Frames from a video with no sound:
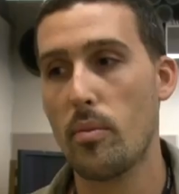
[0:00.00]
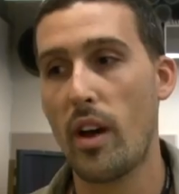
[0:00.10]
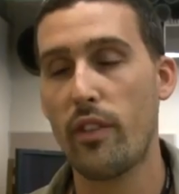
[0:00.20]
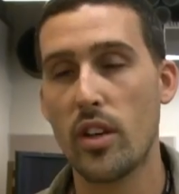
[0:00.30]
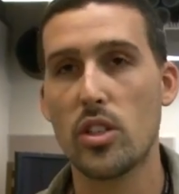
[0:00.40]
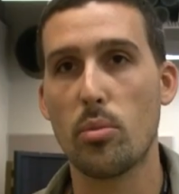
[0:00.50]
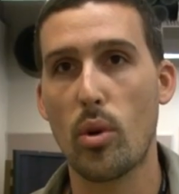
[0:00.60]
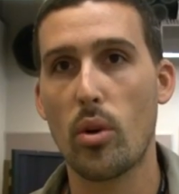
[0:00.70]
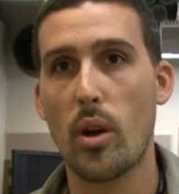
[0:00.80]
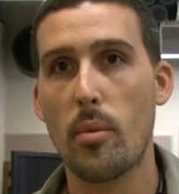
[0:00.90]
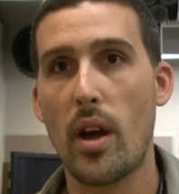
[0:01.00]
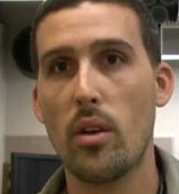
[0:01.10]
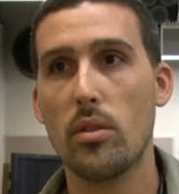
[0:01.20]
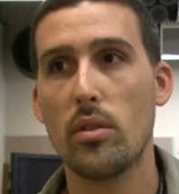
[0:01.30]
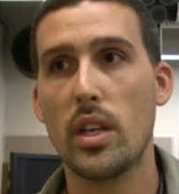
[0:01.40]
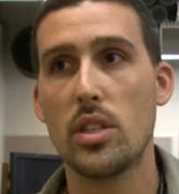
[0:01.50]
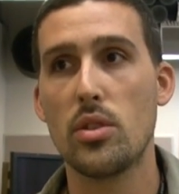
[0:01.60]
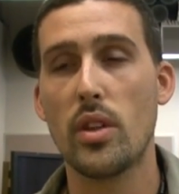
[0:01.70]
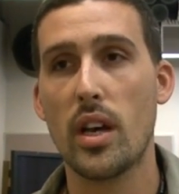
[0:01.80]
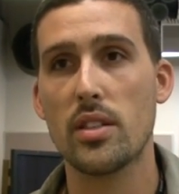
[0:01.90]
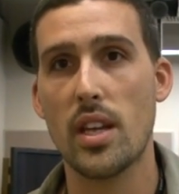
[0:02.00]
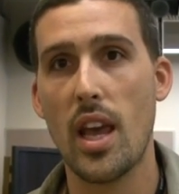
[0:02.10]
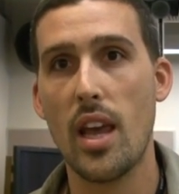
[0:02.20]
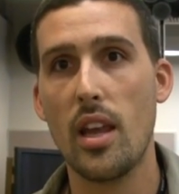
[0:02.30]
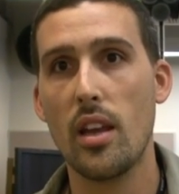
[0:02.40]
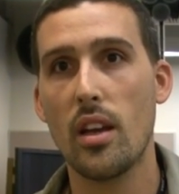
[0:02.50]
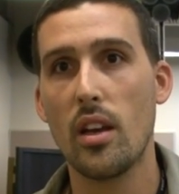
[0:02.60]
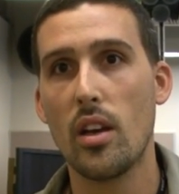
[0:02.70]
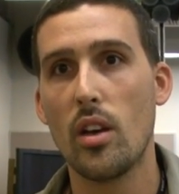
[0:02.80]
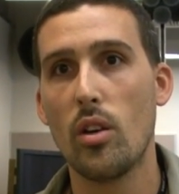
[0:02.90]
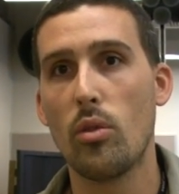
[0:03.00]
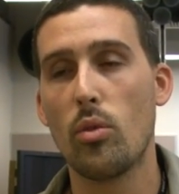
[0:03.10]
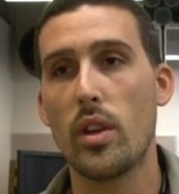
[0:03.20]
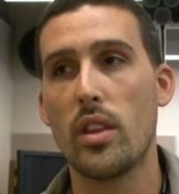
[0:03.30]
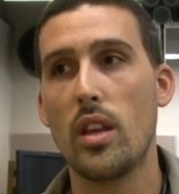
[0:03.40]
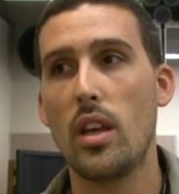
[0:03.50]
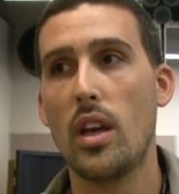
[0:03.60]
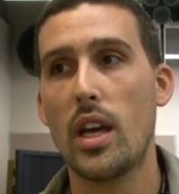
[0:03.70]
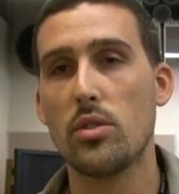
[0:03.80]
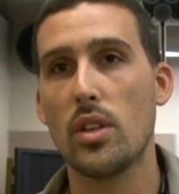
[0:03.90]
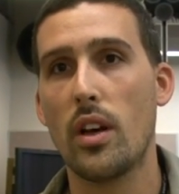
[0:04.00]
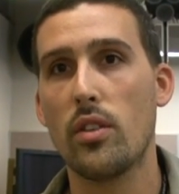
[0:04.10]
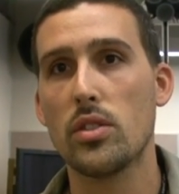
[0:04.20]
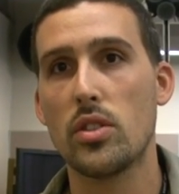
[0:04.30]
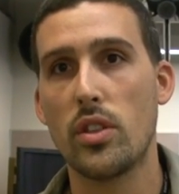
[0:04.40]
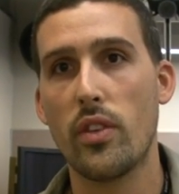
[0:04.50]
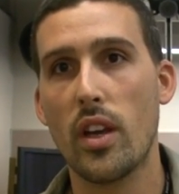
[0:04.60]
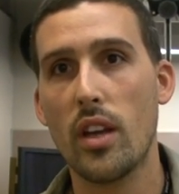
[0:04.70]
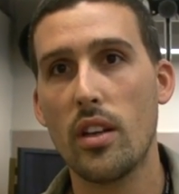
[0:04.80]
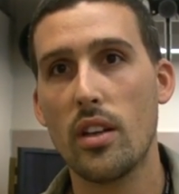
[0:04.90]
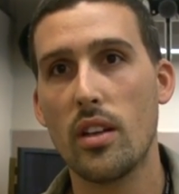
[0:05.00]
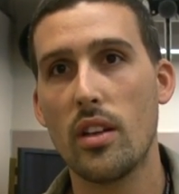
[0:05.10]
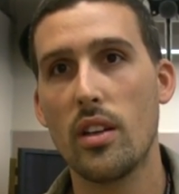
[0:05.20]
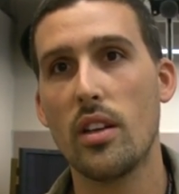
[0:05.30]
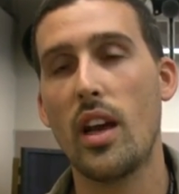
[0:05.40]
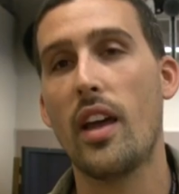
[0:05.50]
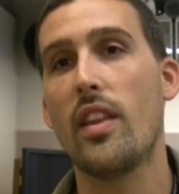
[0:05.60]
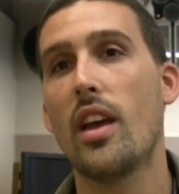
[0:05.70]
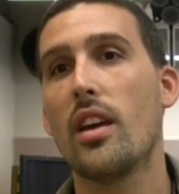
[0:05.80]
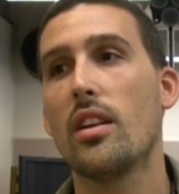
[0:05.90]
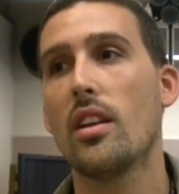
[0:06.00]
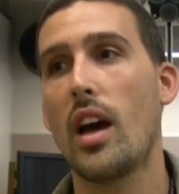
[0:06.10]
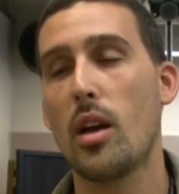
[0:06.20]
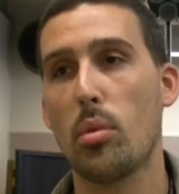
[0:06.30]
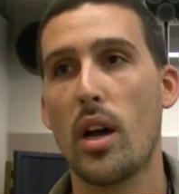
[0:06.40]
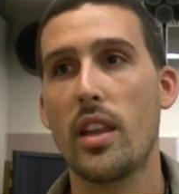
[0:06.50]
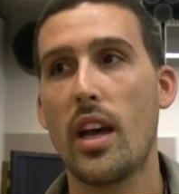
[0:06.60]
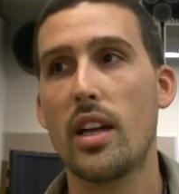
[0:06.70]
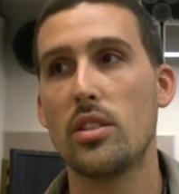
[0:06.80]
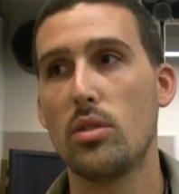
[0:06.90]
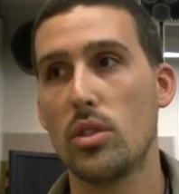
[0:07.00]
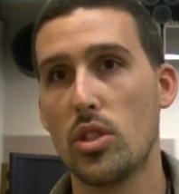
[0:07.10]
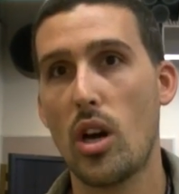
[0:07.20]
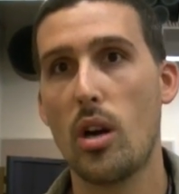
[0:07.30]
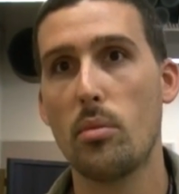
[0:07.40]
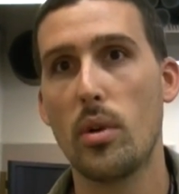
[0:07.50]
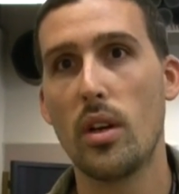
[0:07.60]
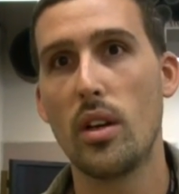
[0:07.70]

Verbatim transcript: I finished the program out in 2008 with the entry-level certificate, and then I applied that to a job.